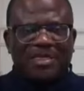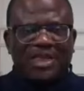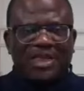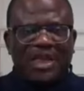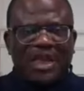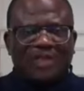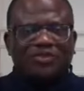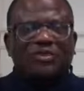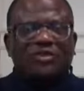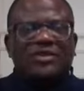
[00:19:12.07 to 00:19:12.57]

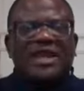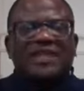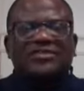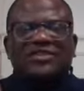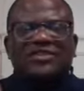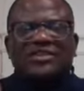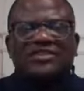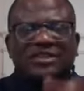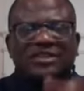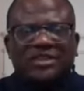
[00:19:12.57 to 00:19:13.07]
So that
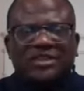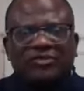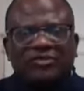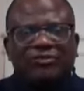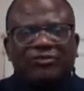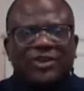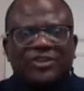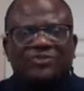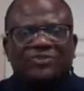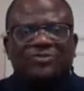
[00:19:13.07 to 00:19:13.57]
is the
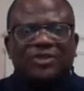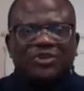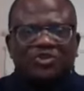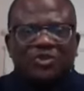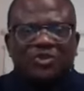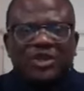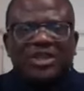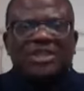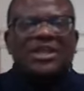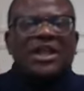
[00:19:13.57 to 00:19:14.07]
difference
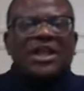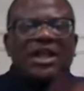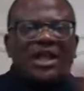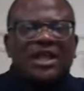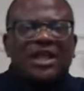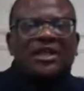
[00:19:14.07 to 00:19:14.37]
between